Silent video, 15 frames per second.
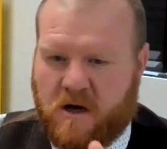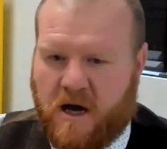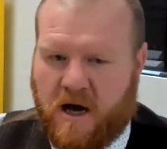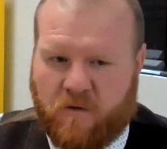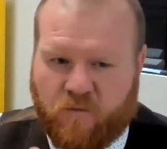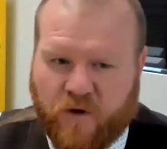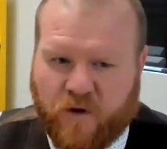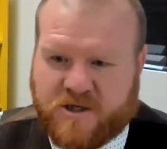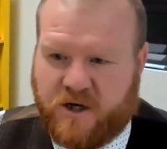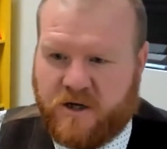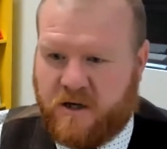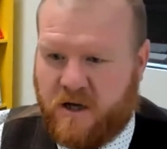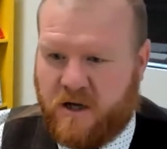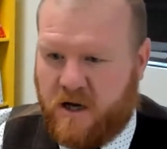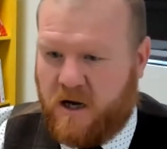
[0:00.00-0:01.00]

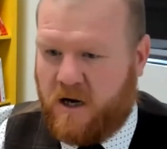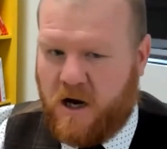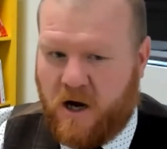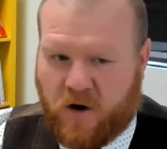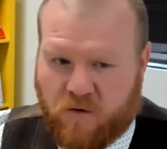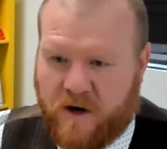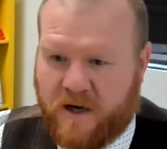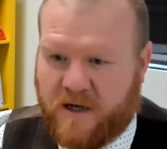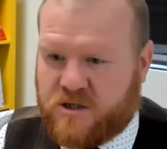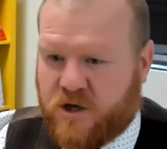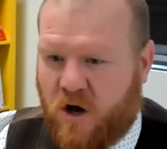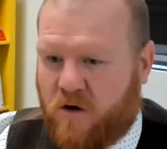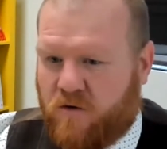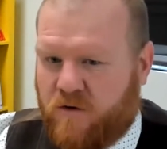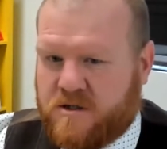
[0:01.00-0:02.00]
reaching their agreed
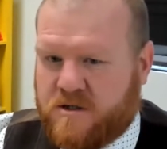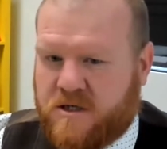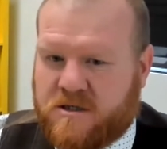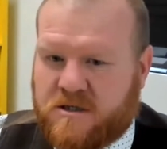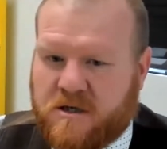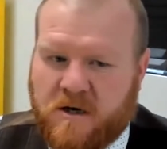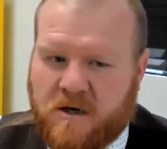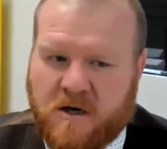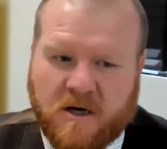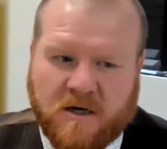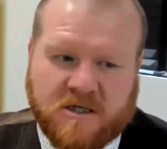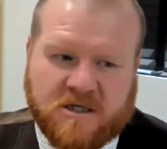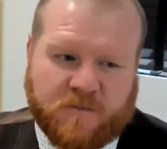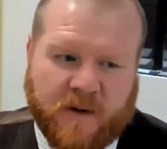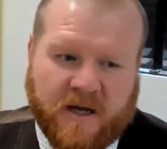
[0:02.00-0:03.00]
tolerances,
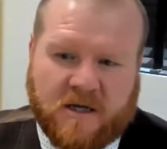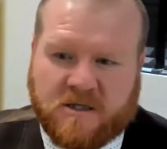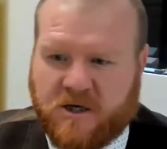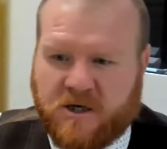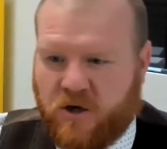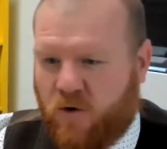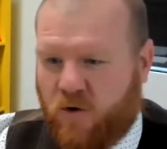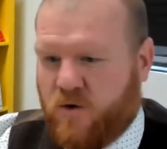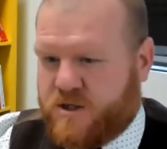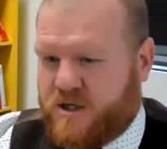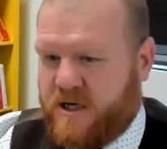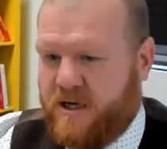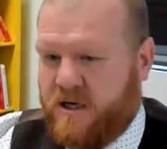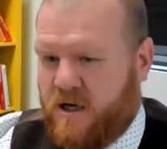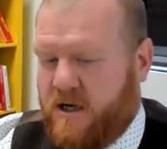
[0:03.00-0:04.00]
speak to your
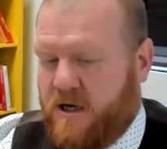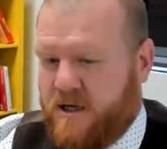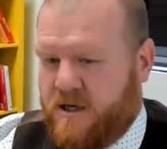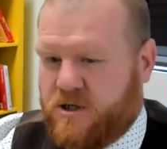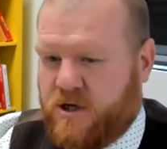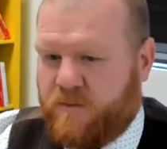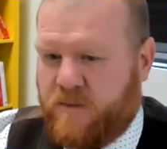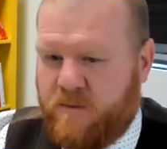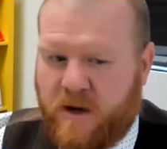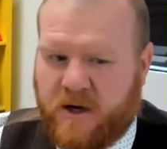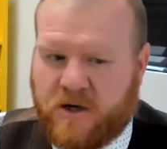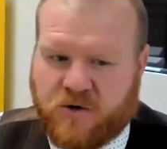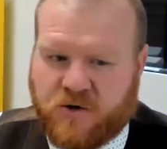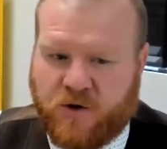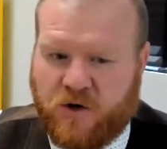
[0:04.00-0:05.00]
senior leadership and make
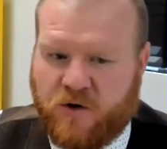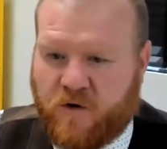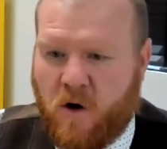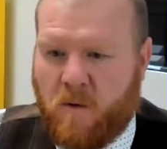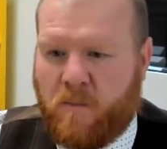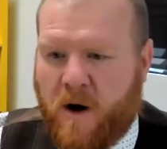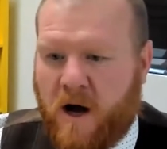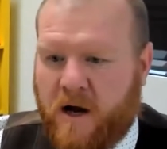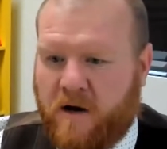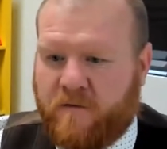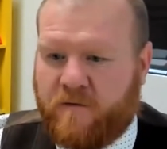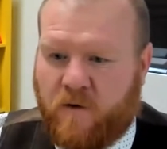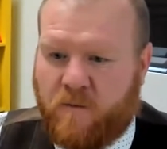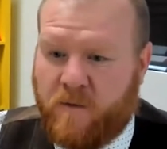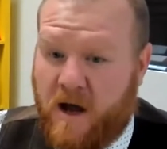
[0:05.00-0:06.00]
sure you've got buy-in
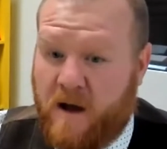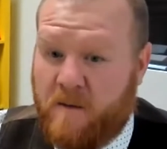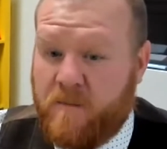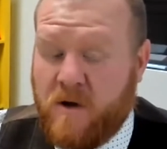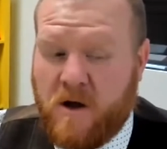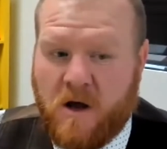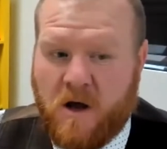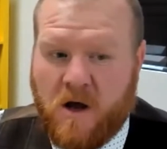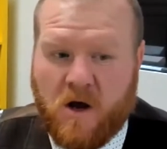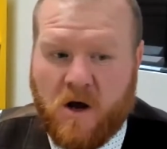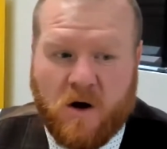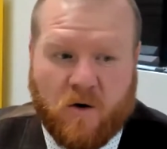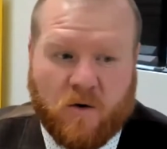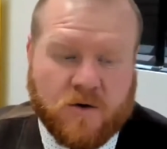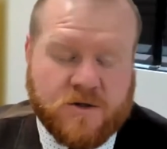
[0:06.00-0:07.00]
from them.
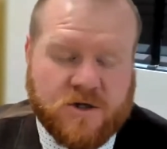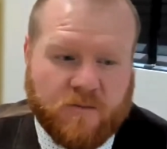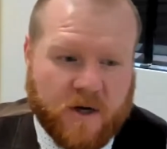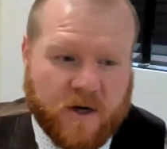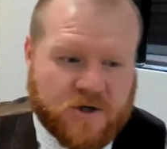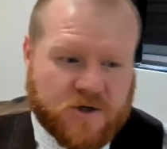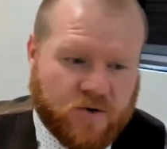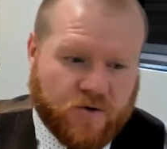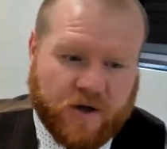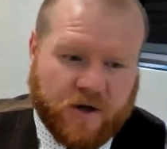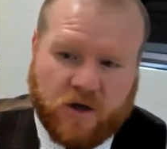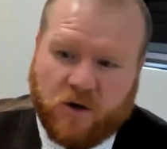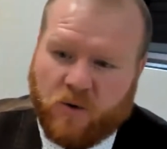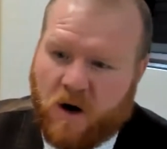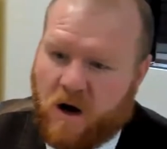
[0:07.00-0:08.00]
Also, make sure that
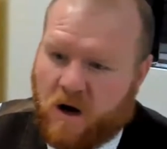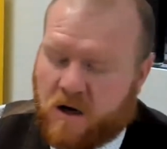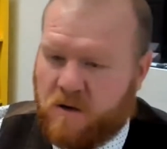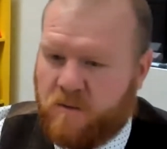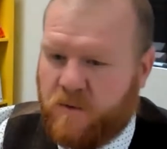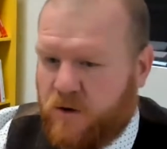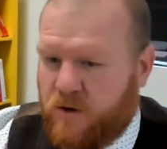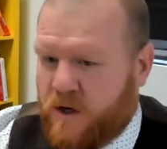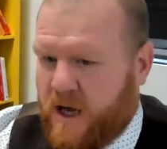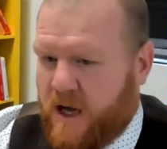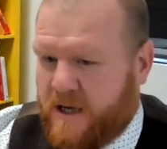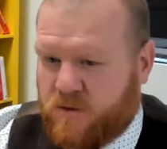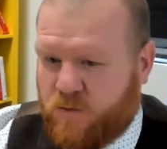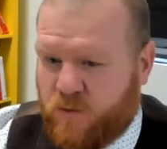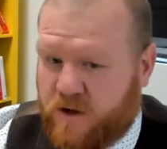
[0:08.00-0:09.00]
you are
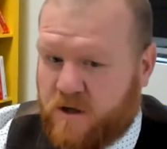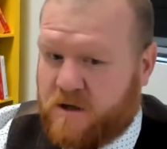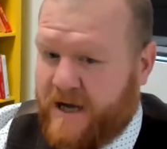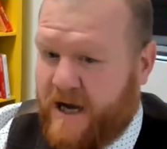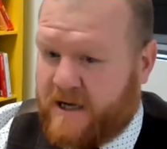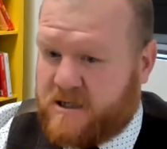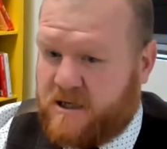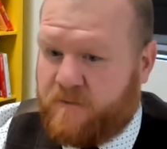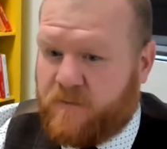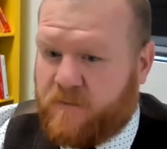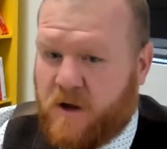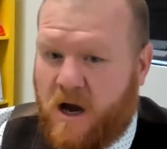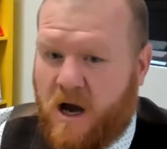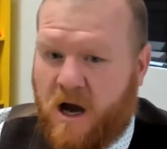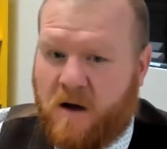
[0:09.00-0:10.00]
communicating with the debtor.
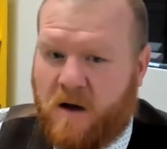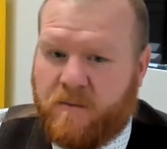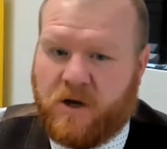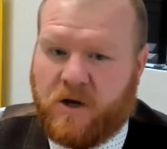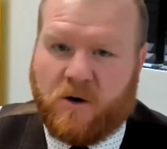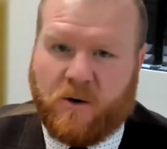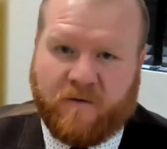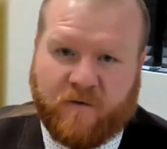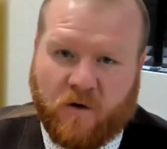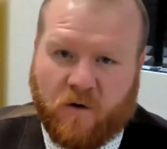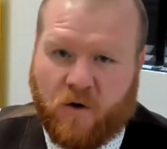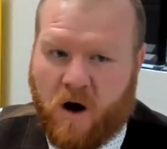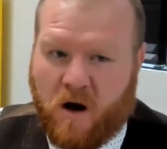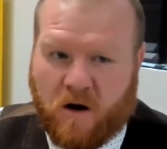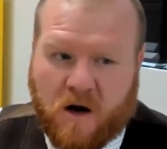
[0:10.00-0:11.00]
If
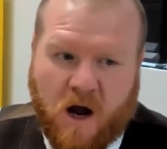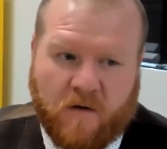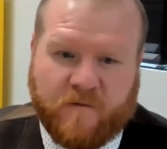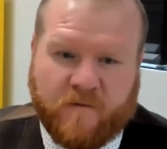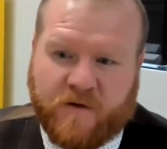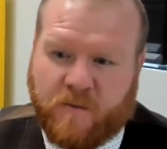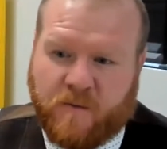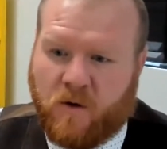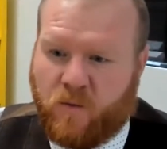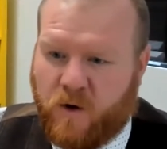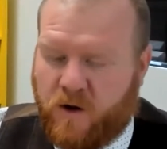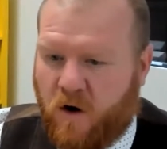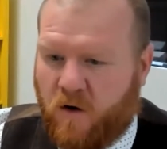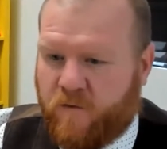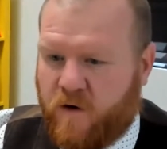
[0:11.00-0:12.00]
you're uncomfortable
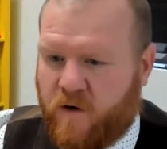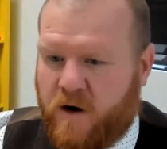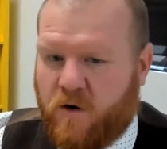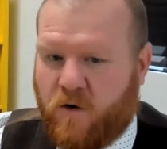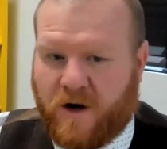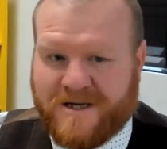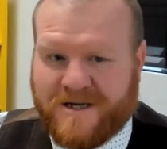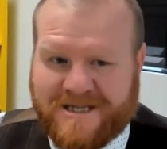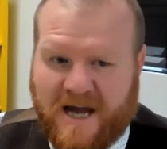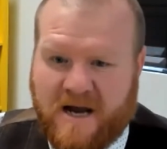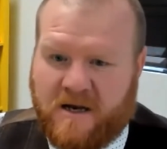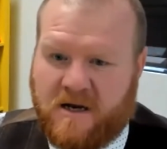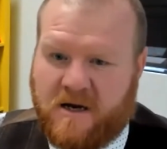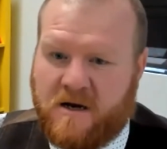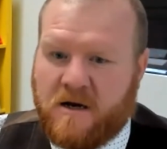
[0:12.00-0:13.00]
with offering or
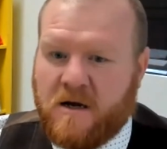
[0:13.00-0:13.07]
extending,